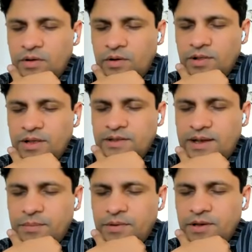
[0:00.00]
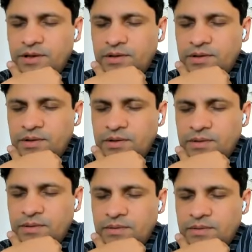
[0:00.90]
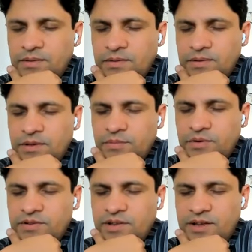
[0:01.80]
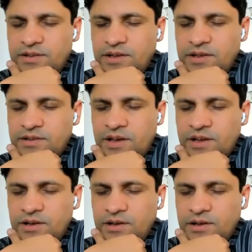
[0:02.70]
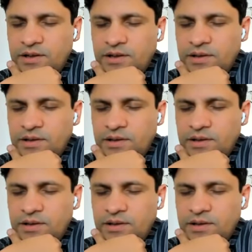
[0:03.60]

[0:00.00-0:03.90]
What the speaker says: all that's happening is precisely designed